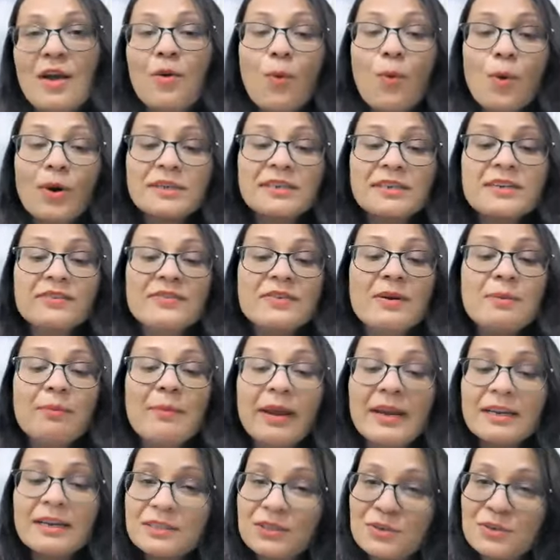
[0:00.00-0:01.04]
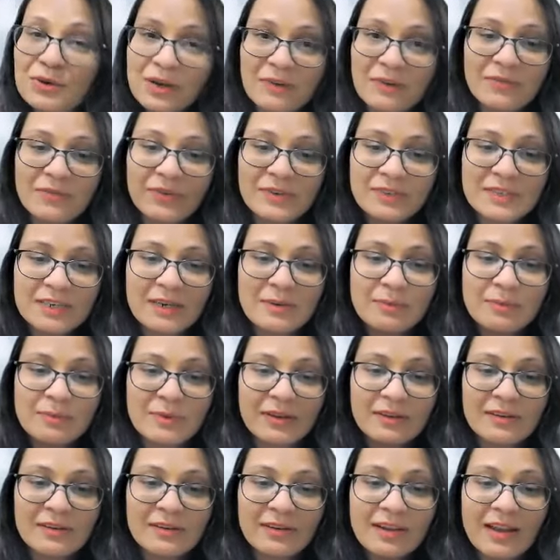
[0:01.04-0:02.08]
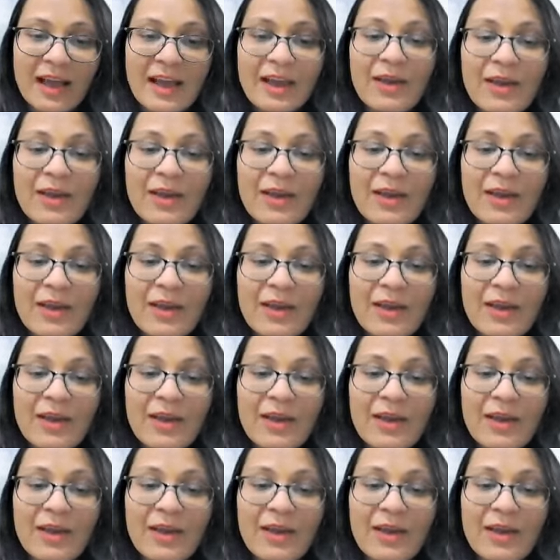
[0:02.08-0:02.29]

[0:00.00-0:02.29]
Whatever makes you comfortable,